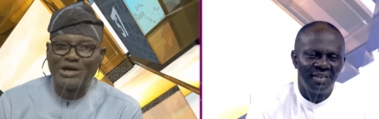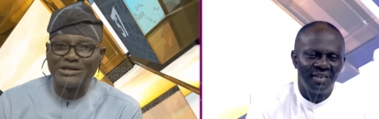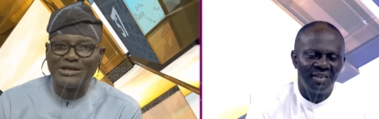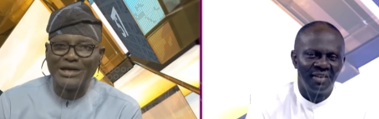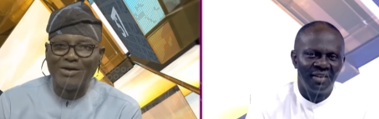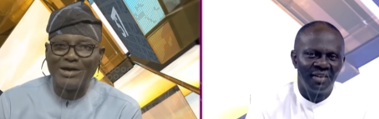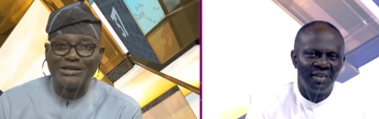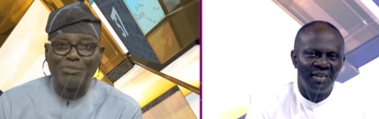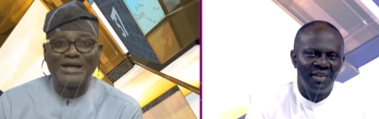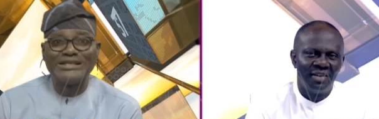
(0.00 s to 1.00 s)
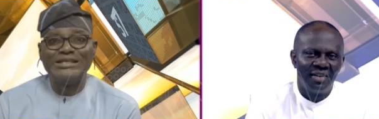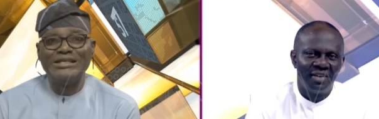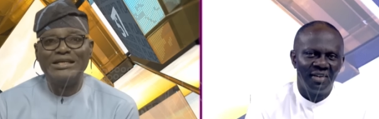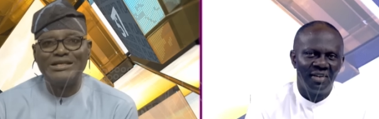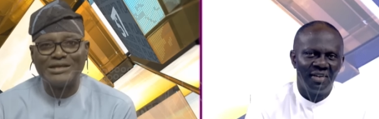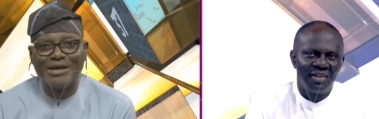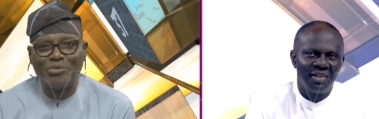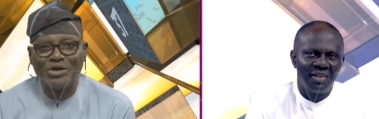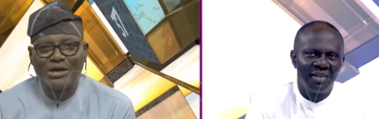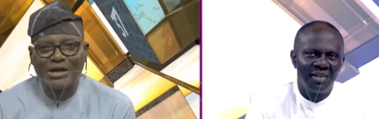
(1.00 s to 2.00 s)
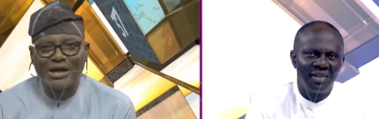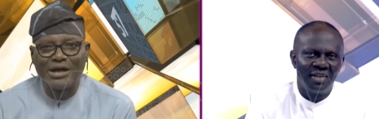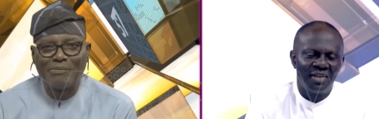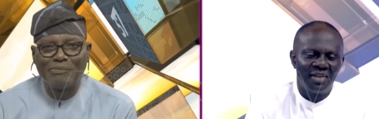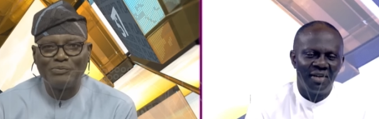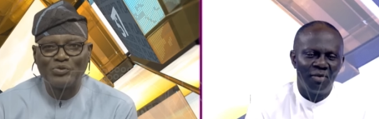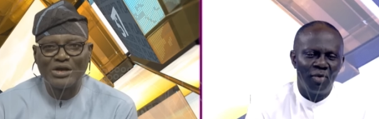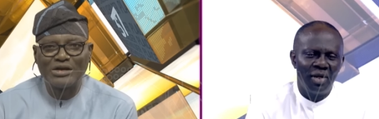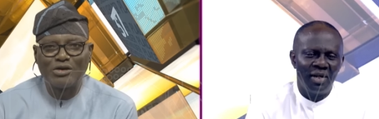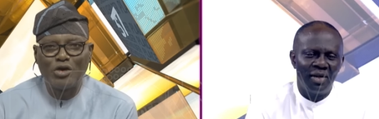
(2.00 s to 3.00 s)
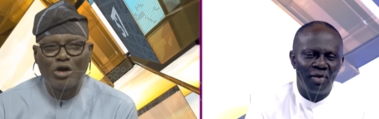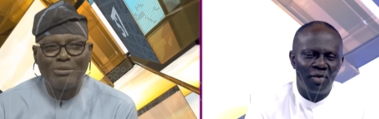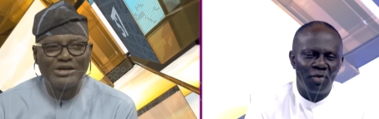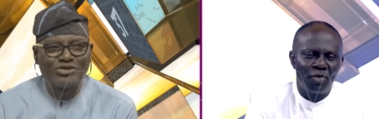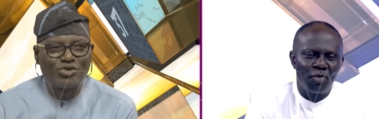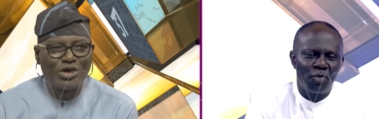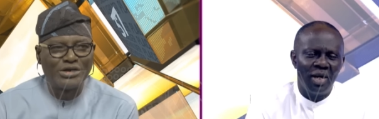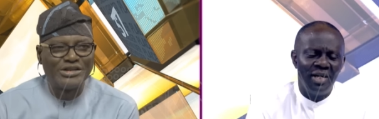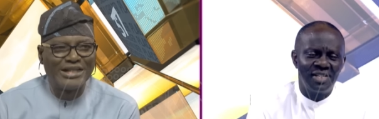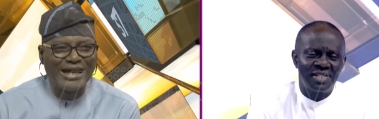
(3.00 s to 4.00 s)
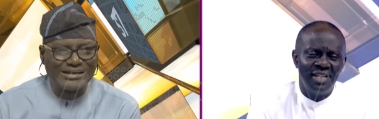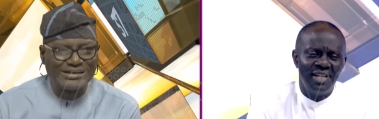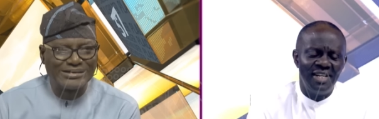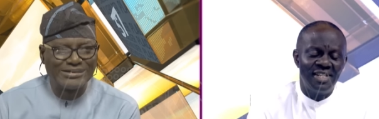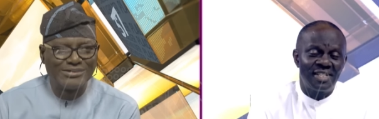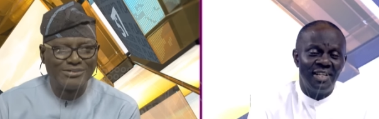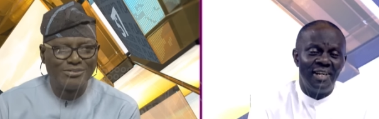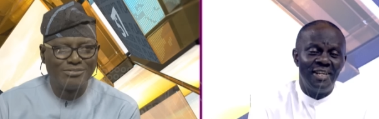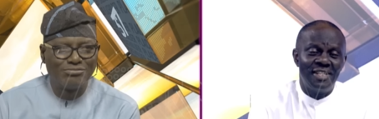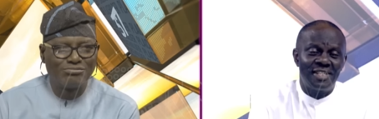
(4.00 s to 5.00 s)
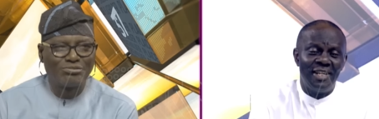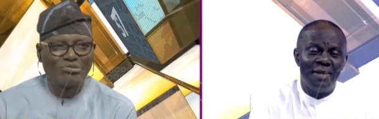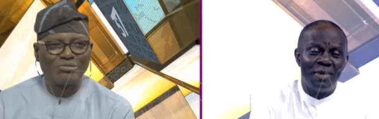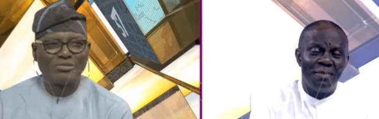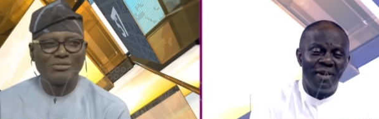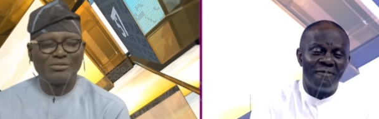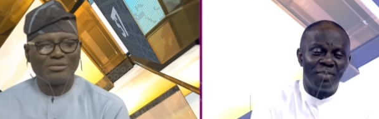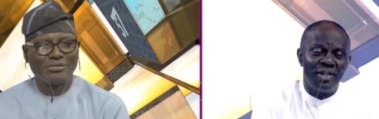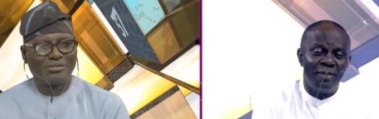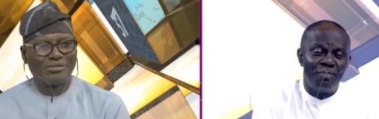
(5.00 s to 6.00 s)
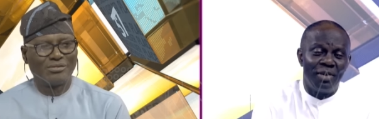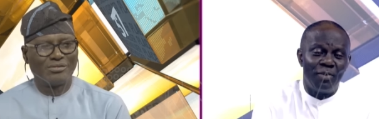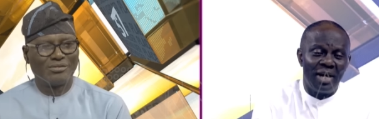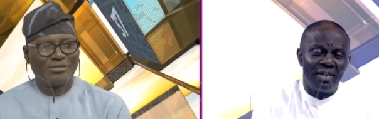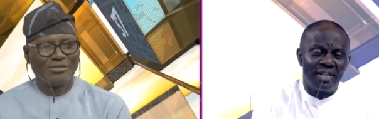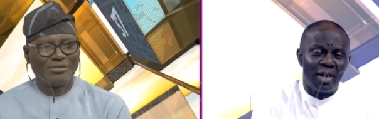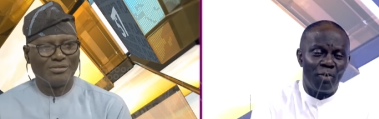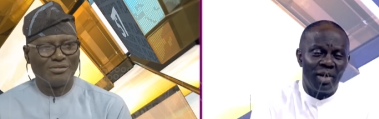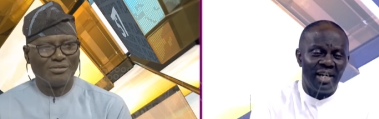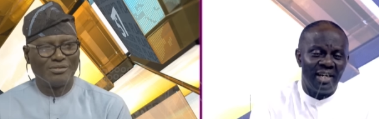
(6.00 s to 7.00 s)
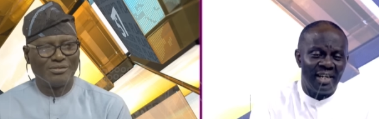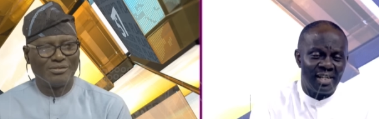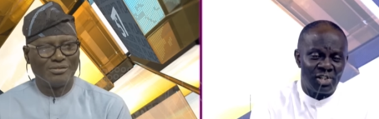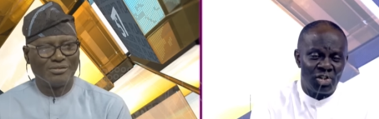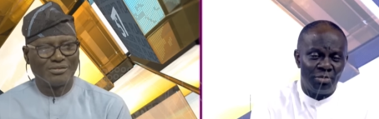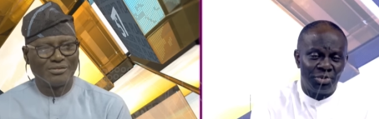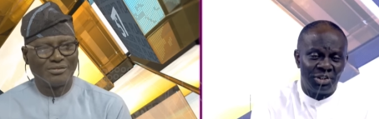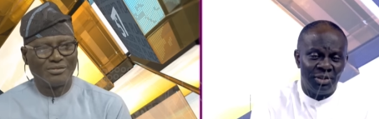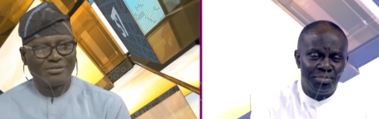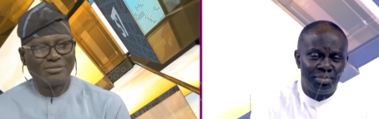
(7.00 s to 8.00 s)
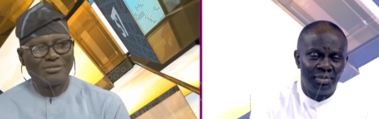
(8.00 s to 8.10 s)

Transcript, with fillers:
Speaker 1: his party now, and the party needs him. Um,
Speaker 2: well, your comment? Well, he's still, he's, still, he's still a member of P D P. We are not aware that he has jumped ship.